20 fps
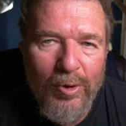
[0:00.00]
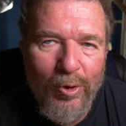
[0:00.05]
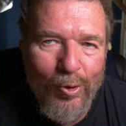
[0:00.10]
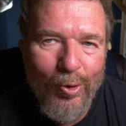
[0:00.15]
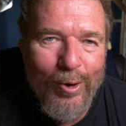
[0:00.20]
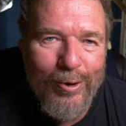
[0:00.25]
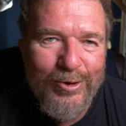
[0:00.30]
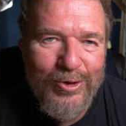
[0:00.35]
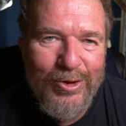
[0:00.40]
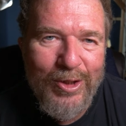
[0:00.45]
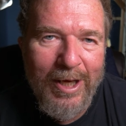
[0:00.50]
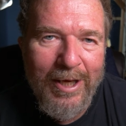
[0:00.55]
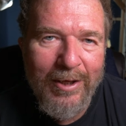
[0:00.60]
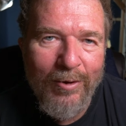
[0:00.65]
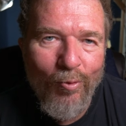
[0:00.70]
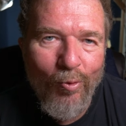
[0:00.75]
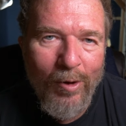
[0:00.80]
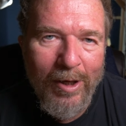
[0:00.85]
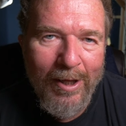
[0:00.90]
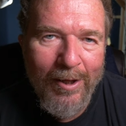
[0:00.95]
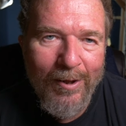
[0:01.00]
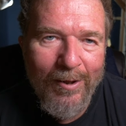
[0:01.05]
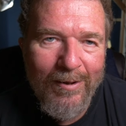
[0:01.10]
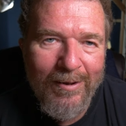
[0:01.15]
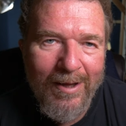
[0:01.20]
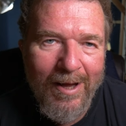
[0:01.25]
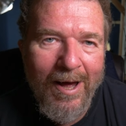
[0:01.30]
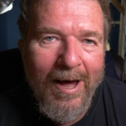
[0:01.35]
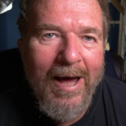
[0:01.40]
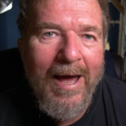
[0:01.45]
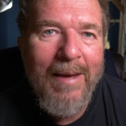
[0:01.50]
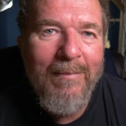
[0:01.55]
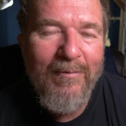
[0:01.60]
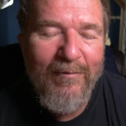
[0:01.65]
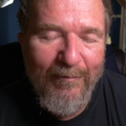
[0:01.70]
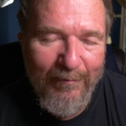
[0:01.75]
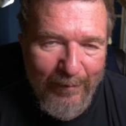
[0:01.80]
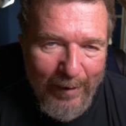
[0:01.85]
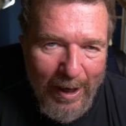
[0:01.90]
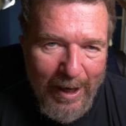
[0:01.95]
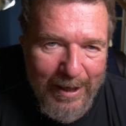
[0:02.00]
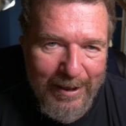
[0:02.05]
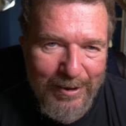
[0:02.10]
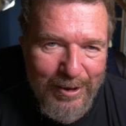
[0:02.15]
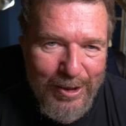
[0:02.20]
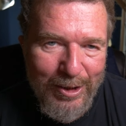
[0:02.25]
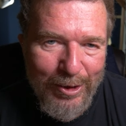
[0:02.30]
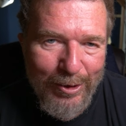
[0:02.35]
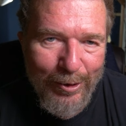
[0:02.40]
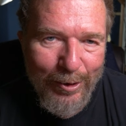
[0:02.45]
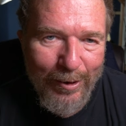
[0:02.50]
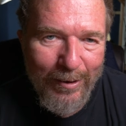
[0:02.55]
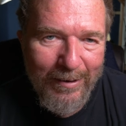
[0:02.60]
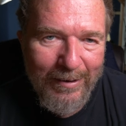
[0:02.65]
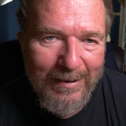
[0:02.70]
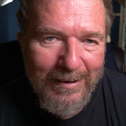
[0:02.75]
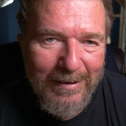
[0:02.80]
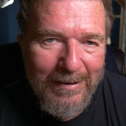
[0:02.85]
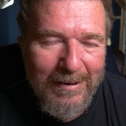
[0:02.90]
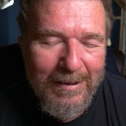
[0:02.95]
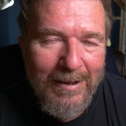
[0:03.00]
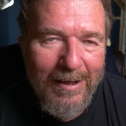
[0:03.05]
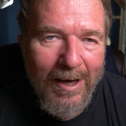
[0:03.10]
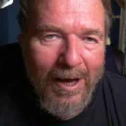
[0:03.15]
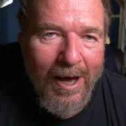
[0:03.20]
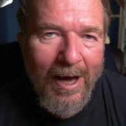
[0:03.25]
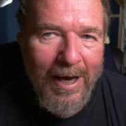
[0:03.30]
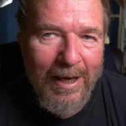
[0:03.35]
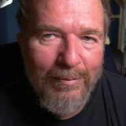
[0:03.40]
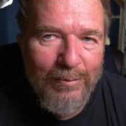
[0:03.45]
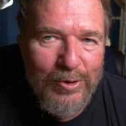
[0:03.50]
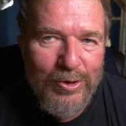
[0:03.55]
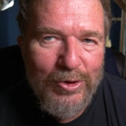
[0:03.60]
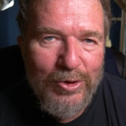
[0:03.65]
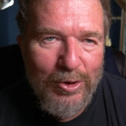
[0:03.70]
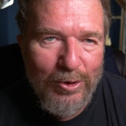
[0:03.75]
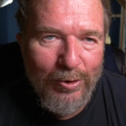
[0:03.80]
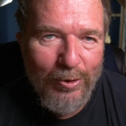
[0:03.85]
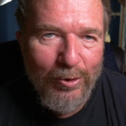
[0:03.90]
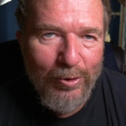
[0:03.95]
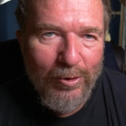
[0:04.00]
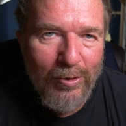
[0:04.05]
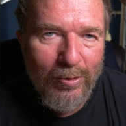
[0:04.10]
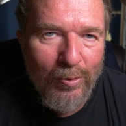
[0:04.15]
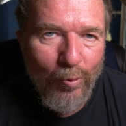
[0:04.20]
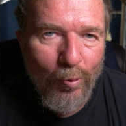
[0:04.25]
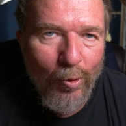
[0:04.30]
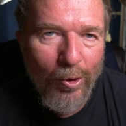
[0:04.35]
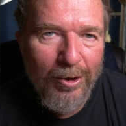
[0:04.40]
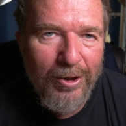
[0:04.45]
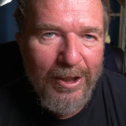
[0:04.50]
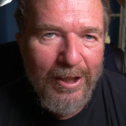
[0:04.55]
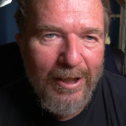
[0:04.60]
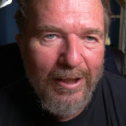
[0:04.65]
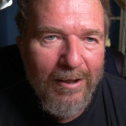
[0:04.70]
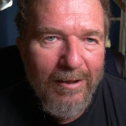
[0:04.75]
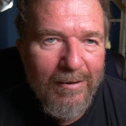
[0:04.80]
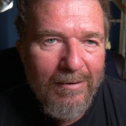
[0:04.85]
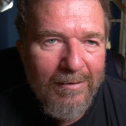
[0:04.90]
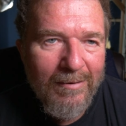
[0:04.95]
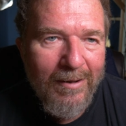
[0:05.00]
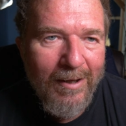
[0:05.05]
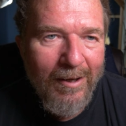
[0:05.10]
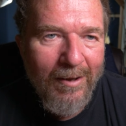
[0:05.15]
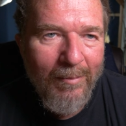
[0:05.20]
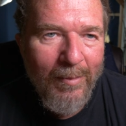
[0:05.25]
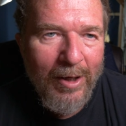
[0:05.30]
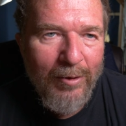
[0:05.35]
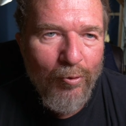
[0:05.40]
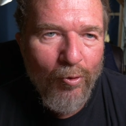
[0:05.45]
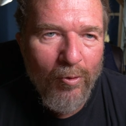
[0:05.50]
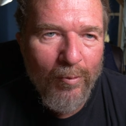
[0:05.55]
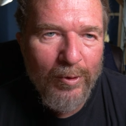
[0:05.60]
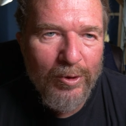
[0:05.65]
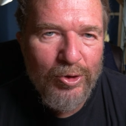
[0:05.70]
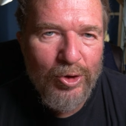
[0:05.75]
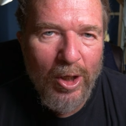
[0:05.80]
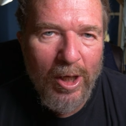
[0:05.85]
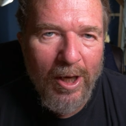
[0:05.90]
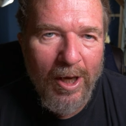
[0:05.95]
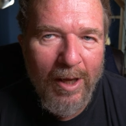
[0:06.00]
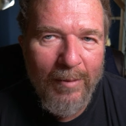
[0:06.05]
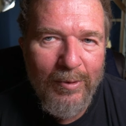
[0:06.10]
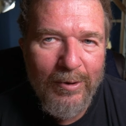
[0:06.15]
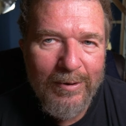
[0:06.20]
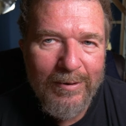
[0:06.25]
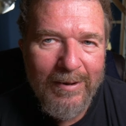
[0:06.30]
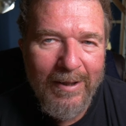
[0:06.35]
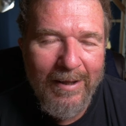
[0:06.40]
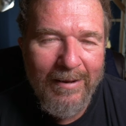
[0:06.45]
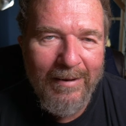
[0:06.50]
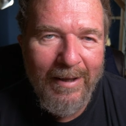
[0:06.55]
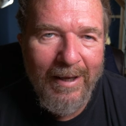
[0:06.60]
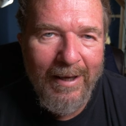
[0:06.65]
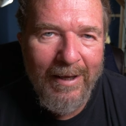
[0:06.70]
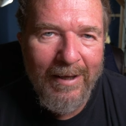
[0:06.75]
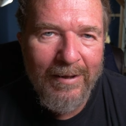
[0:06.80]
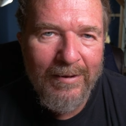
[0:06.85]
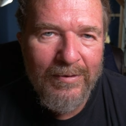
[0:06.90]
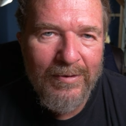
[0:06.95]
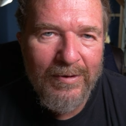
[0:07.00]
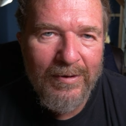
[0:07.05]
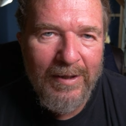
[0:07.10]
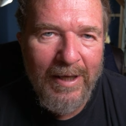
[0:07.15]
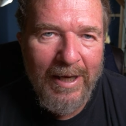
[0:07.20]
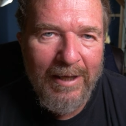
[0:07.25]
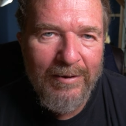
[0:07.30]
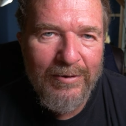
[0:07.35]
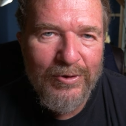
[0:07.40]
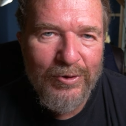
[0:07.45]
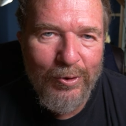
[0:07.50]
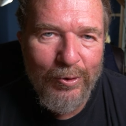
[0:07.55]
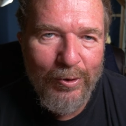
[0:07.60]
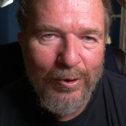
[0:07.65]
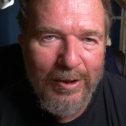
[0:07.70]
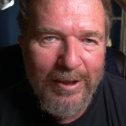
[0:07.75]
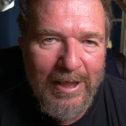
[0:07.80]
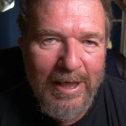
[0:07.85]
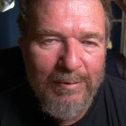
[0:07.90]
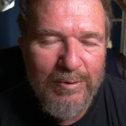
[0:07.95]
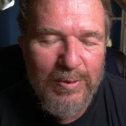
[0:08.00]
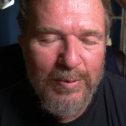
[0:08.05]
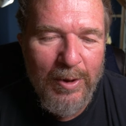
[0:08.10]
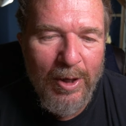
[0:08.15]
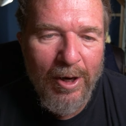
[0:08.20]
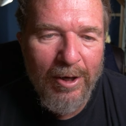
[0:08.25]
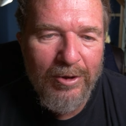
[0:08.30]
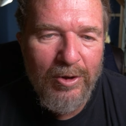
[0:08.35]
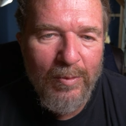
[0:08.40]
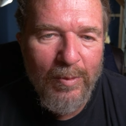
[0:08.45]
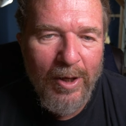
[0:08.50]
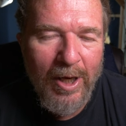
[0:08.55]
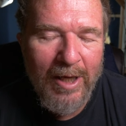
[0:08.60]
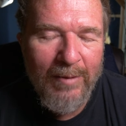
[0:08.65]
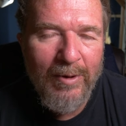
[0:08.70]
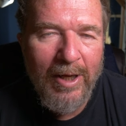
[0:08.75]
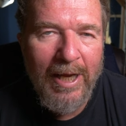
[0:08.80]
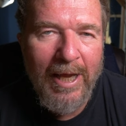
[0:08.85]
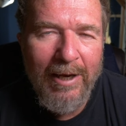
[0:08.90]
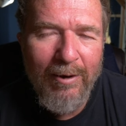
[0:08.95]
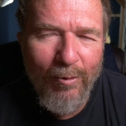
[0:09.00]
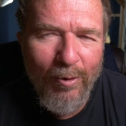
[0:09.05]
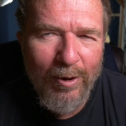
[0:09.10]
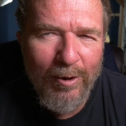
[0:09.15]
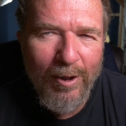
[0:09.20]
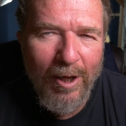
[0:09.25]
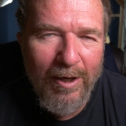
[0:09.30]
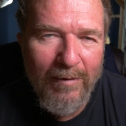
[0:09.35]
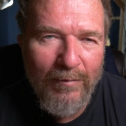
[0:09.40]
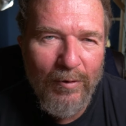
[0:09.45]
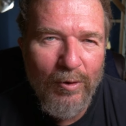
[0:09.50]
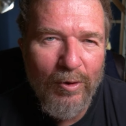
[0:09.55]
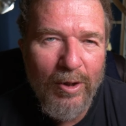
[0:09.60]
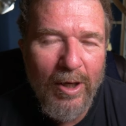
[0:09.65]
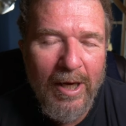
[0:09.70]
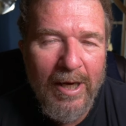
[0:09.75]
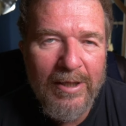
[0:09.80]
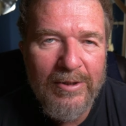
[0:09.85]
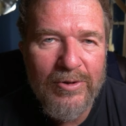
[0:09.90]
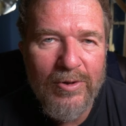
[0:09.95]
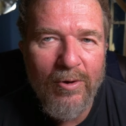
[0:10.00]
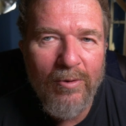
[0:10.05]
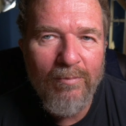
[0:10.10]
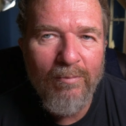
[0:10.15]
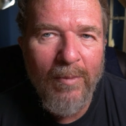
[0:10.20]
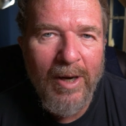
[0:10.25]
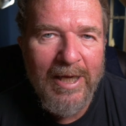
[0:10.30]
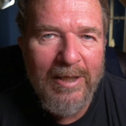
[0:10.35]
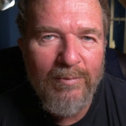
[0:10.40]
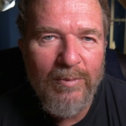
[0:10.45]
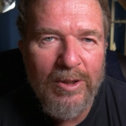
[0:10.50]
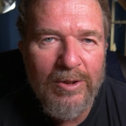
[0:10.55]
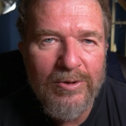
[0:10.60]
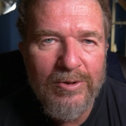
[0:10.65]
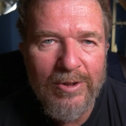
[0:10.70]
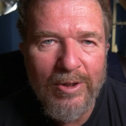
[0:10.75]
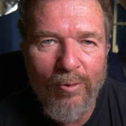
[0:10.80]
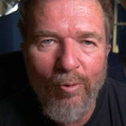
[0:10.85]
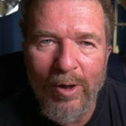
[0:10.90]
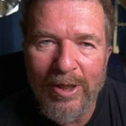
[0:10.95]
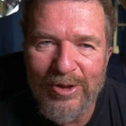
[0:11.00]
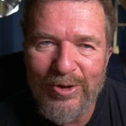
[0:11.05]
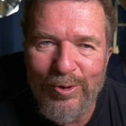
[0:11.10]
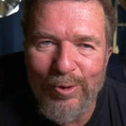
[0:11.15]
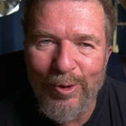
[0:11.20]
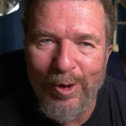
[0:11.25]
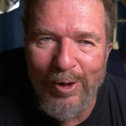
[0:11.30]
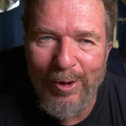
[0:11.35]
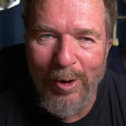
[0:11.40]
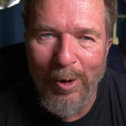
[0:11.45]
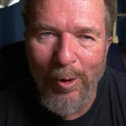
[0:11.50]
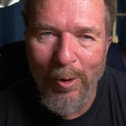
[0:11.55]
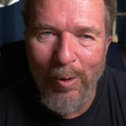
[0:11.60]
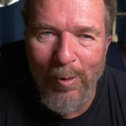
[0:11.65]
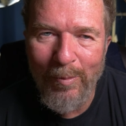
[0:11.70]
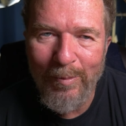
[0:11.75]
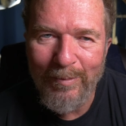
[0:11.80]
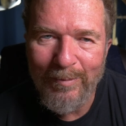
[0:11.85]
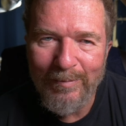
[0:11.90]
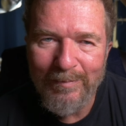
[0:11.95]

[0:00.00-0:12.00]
you are staying well. I'm fine here. I'm still working uh, my normal job and that is good. It keeps me occupied. But I know a lot of you guys might be sequestered at home.